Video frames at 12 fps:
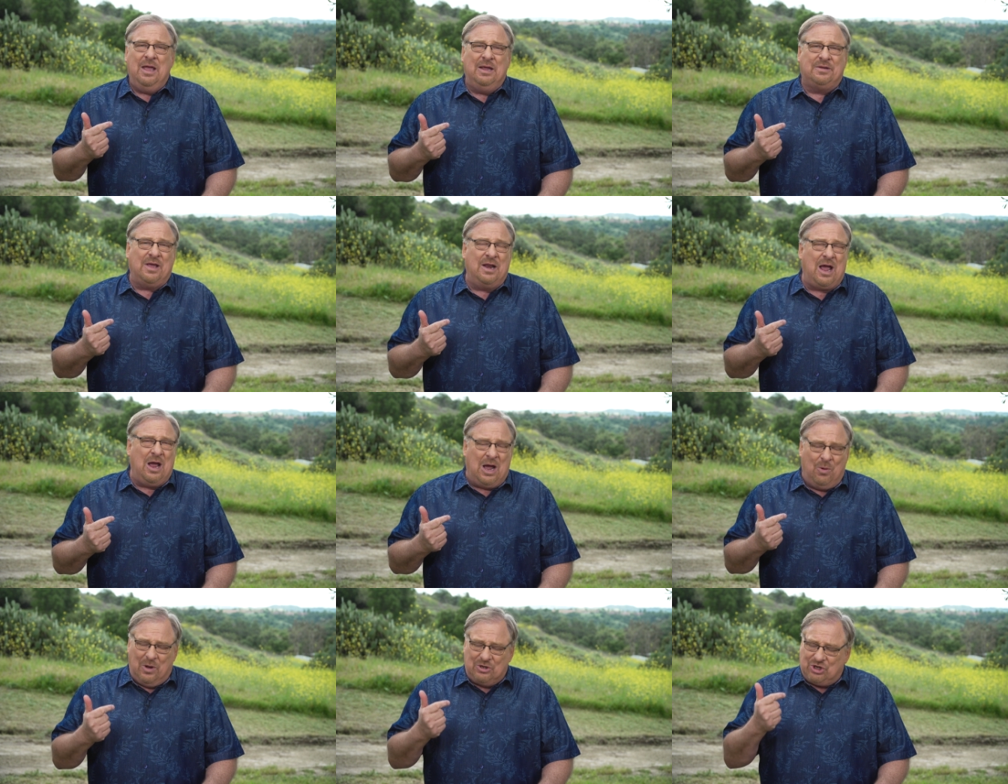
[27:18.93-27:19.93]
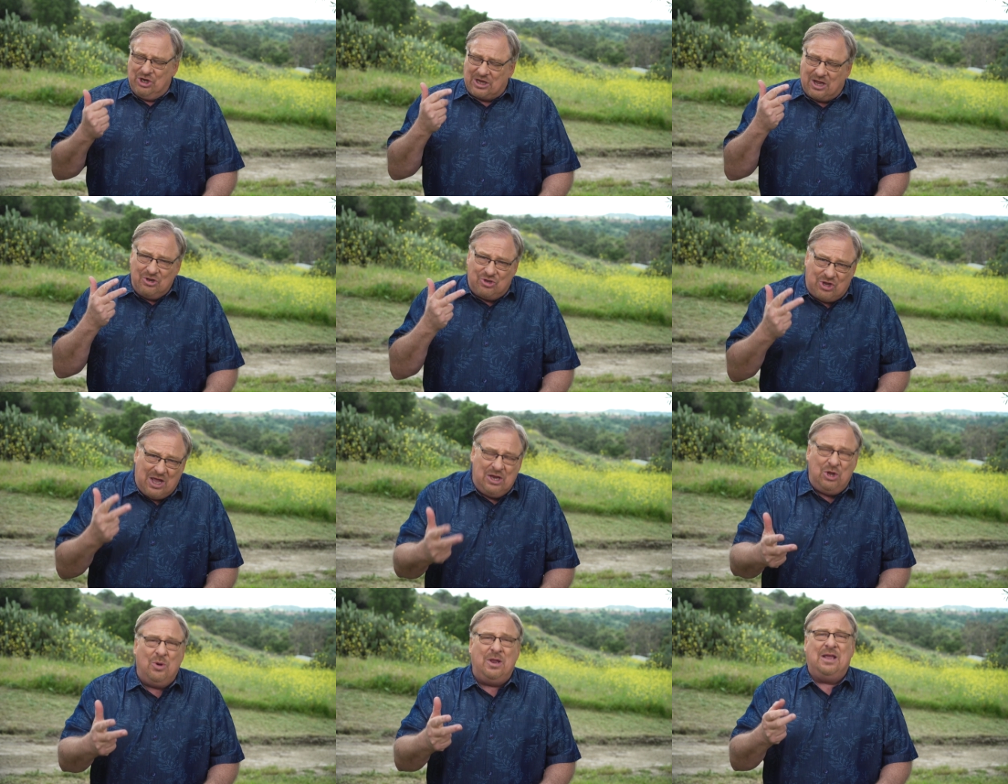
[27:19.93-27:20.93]
He said, I want you to
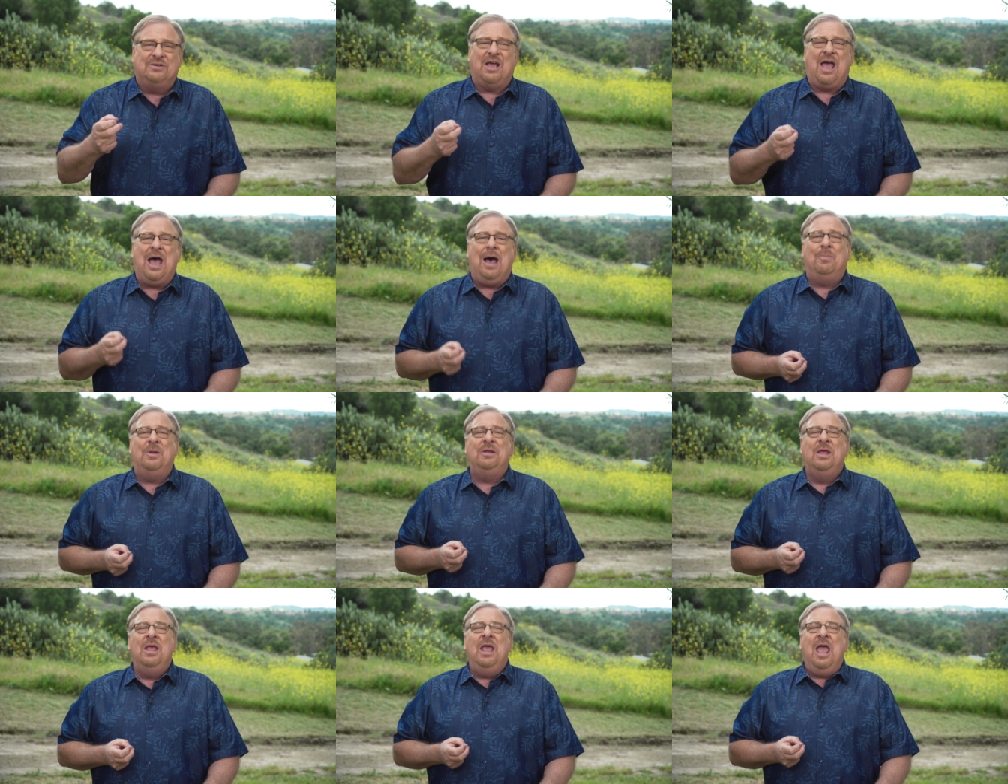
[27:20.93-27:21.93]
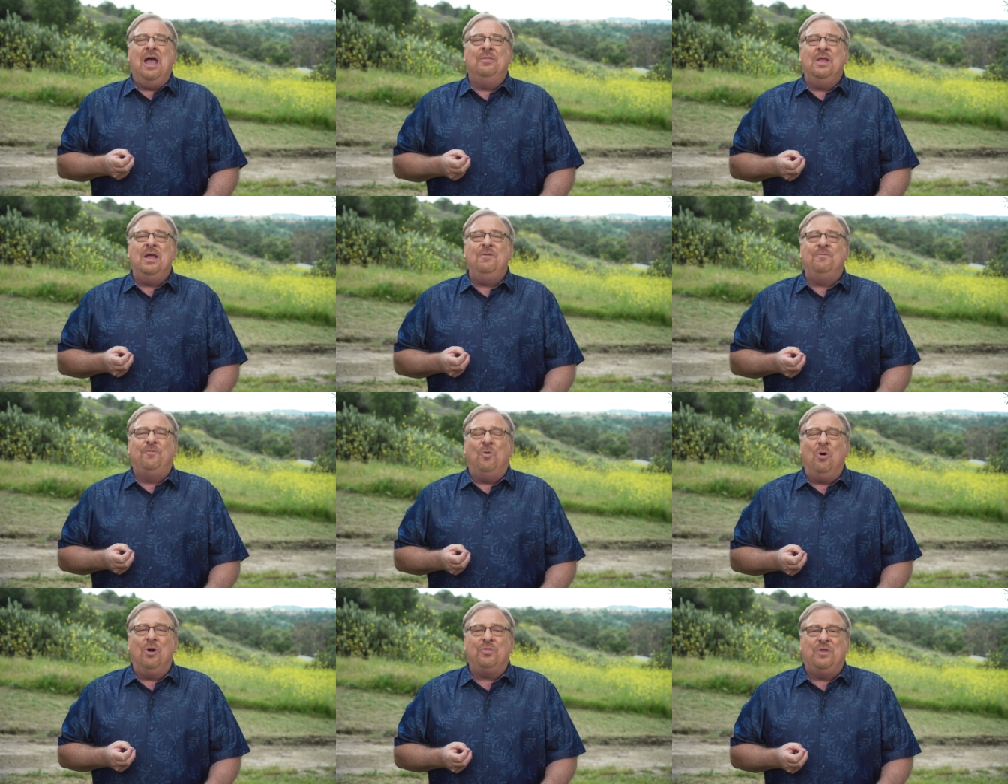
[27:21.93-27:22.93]
continue it as a habit. And then
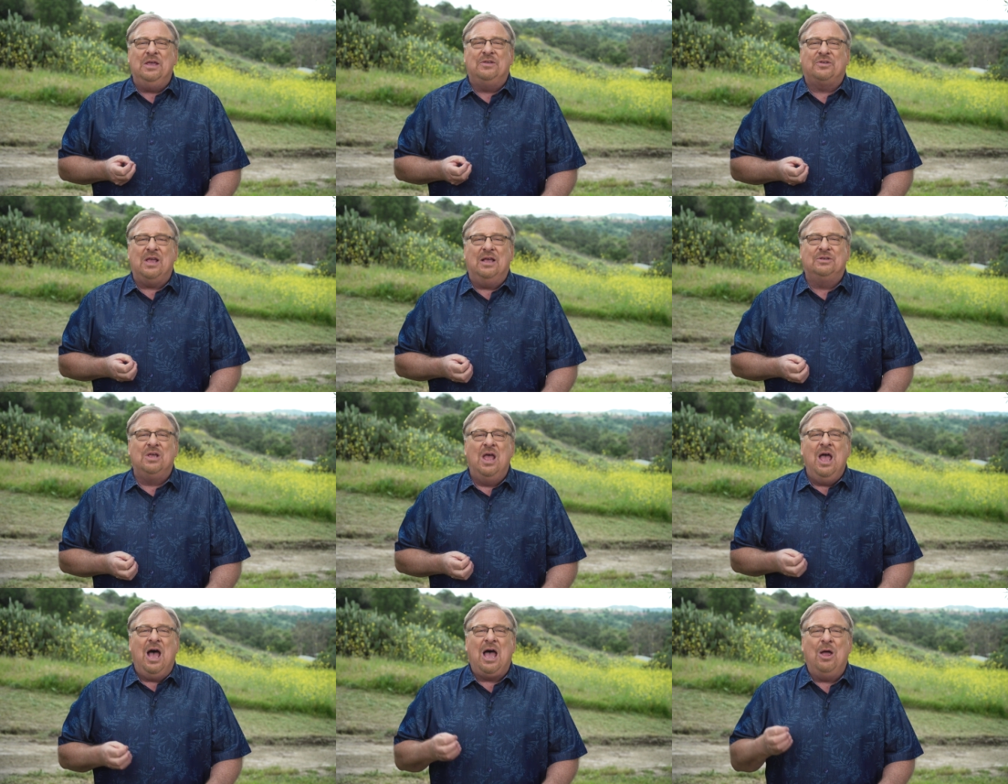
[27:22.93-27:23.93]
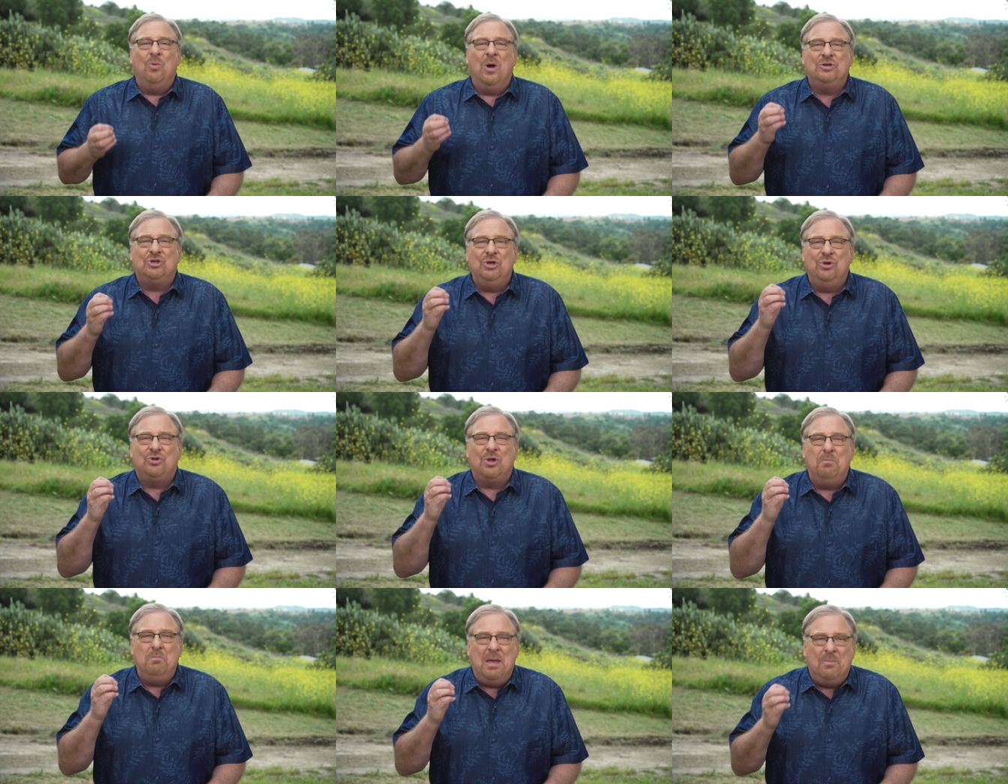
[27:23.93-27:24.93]
fourth, he says, I want you
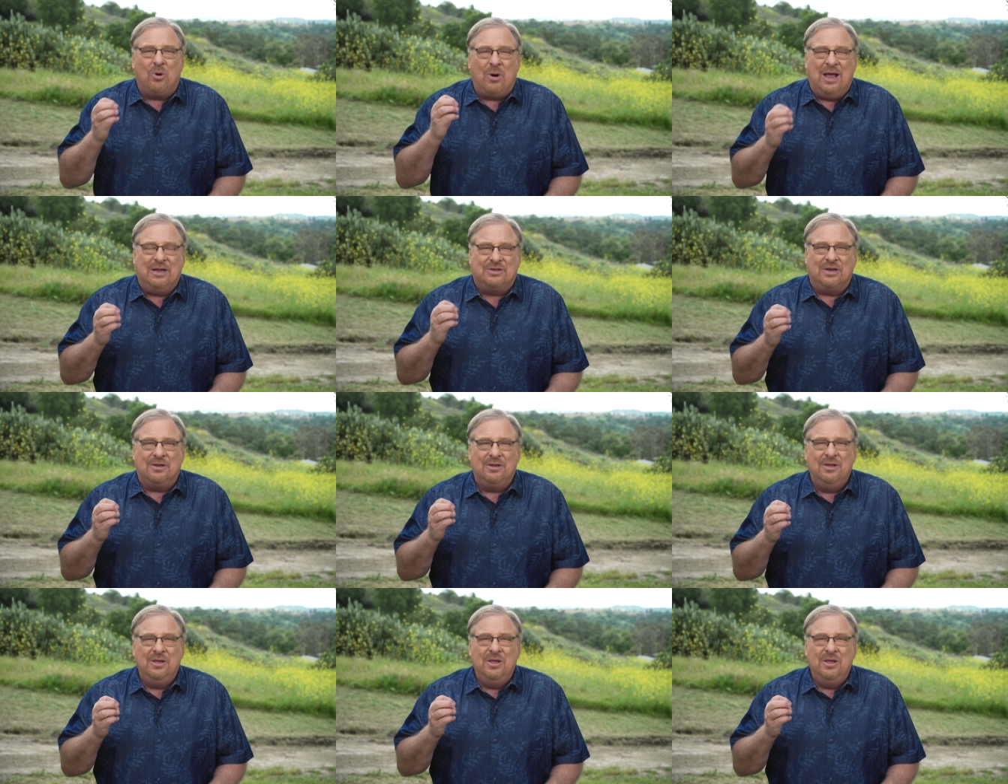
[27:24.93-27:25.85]
to memorize it.